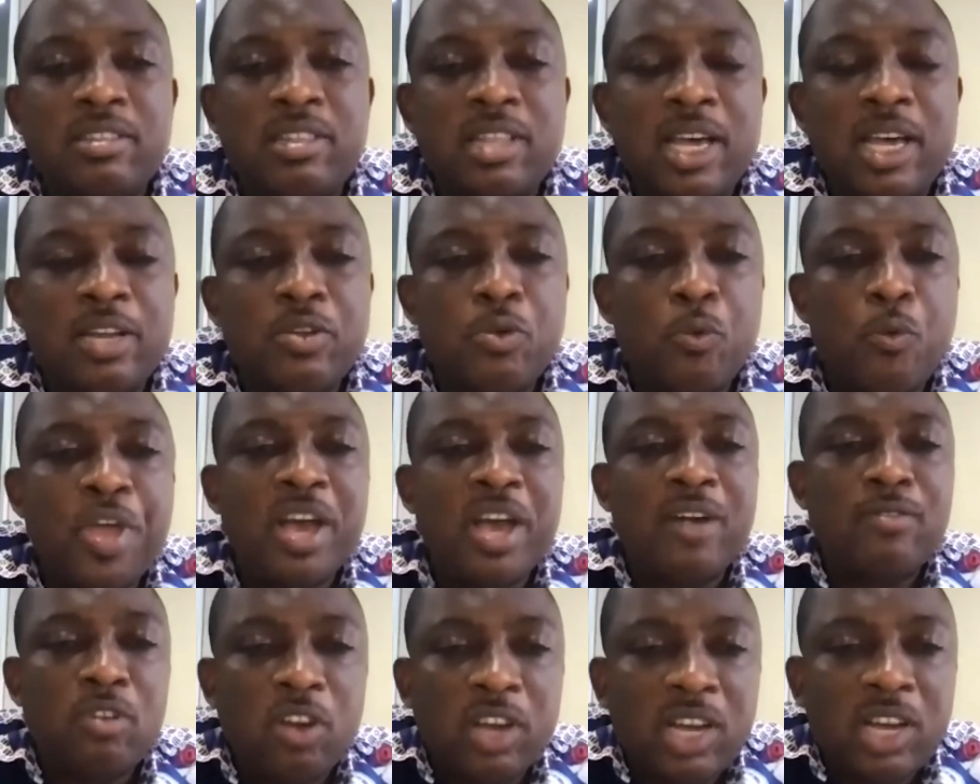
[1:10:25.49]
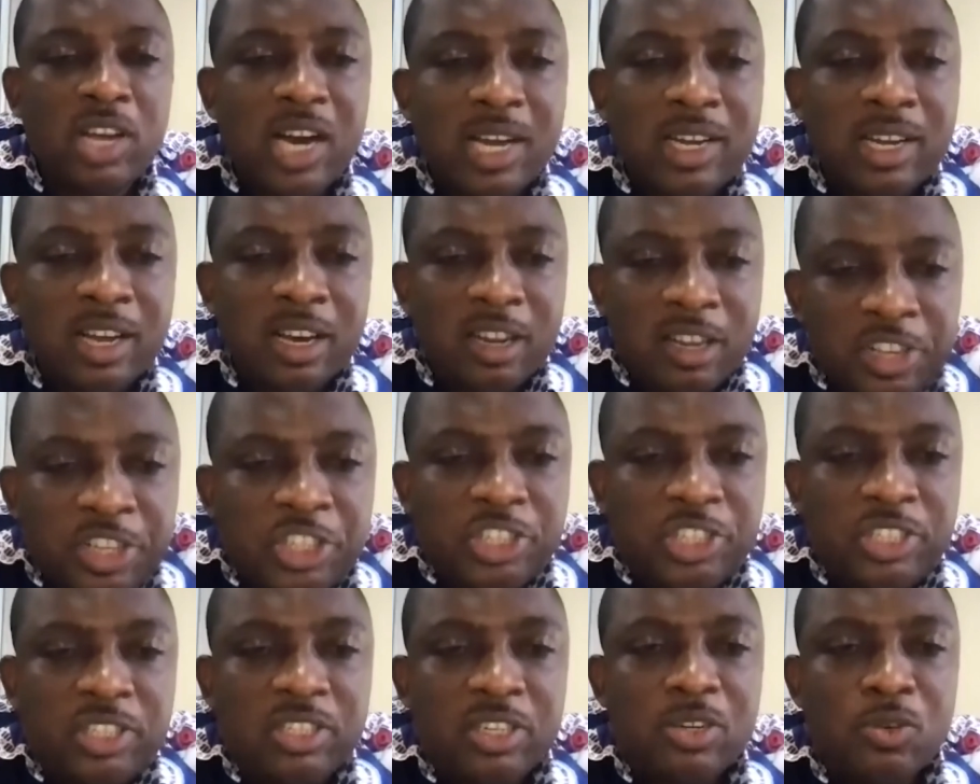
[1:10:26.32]
that we have local
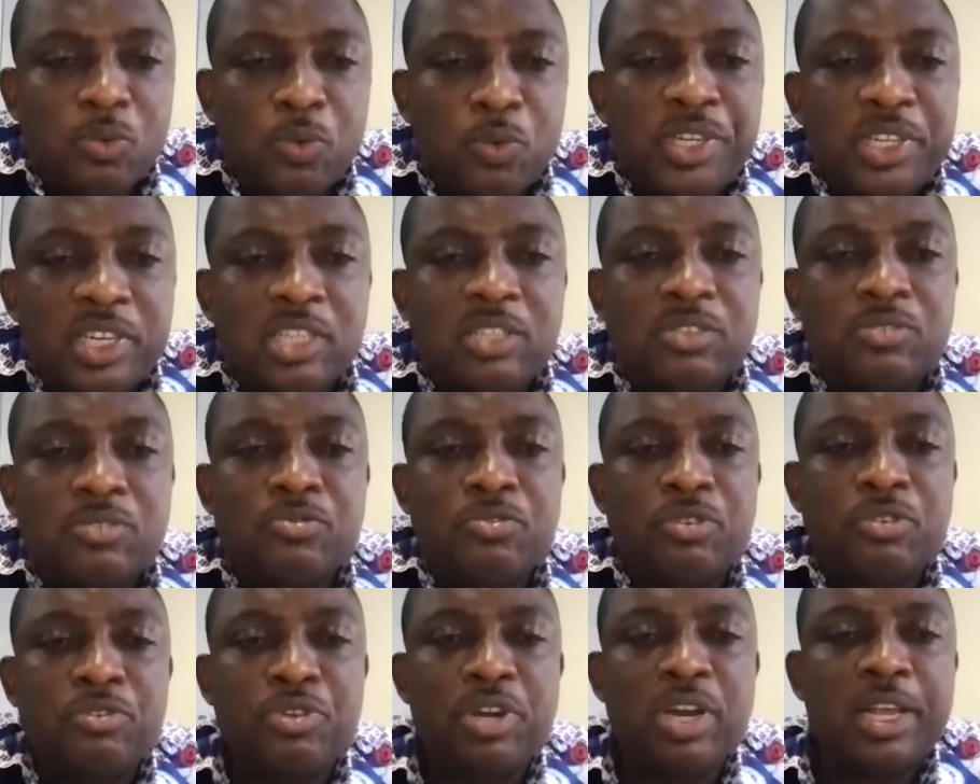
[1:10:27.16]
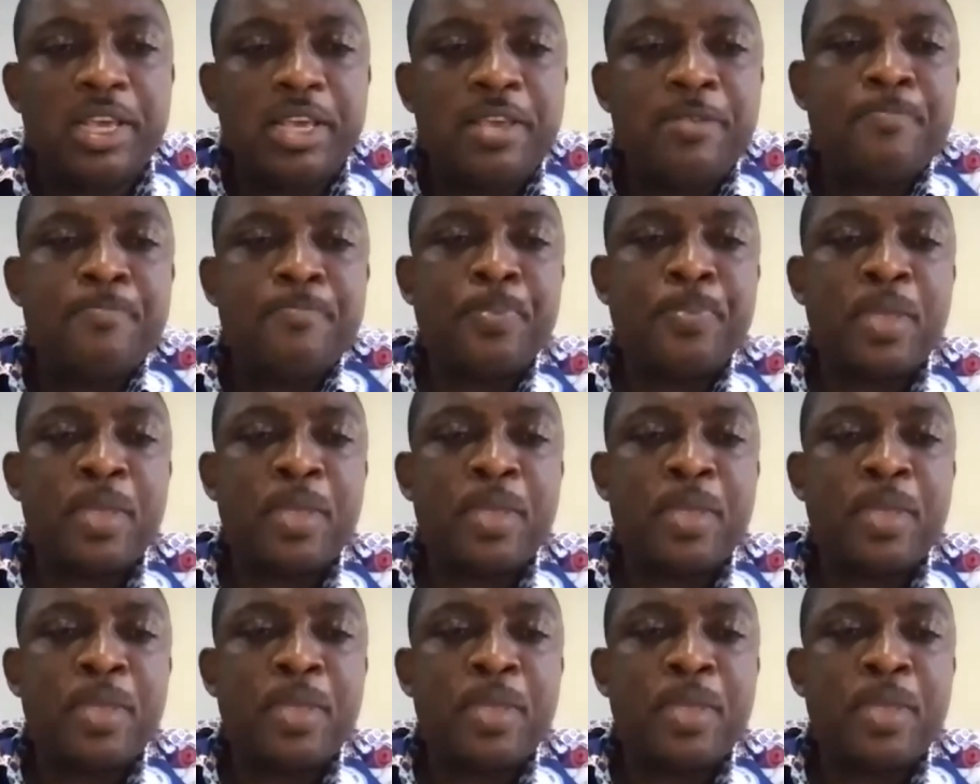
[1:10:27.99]
knowledge, which is really